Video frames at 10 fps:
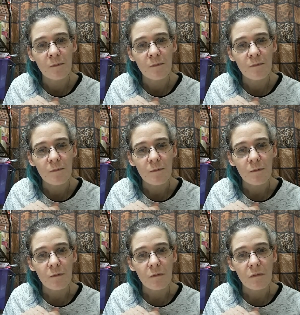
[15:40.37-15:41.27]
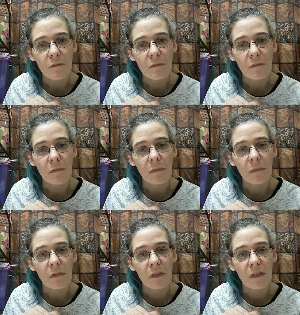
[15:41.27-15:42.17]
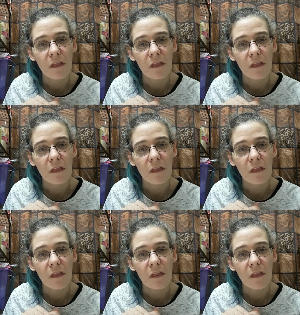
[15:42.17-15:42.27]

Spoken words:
Nobody speaks.